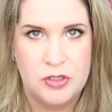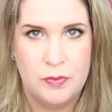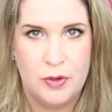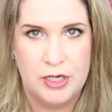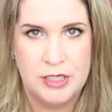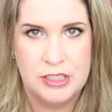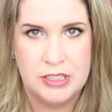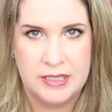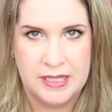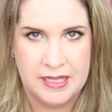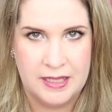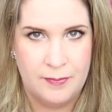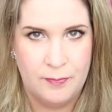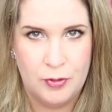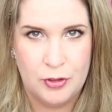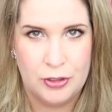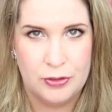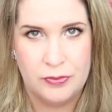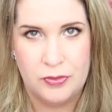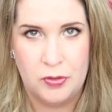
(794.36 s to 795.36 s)
she wanted to like
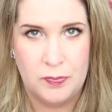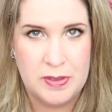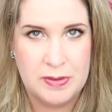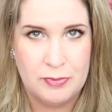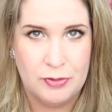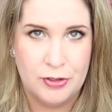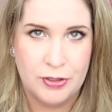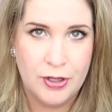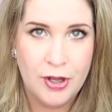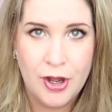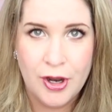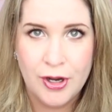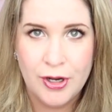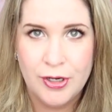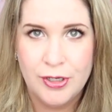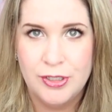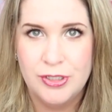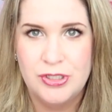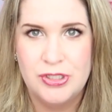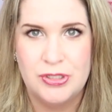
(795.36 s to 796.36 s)
put her little people in
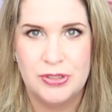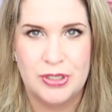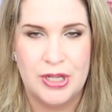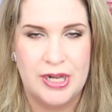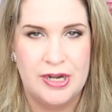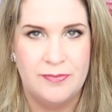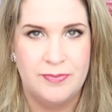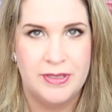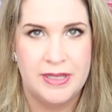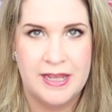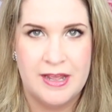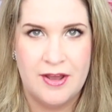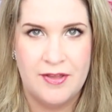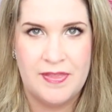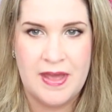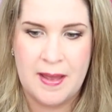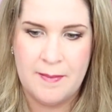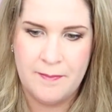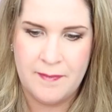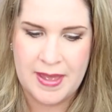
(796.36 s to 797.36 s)
cars or kind of play on
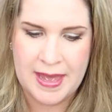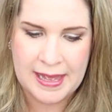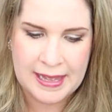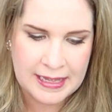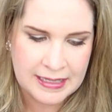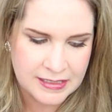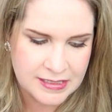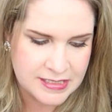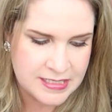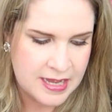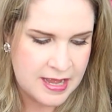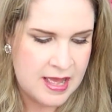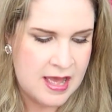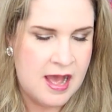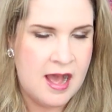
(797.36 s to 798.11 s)
that mat.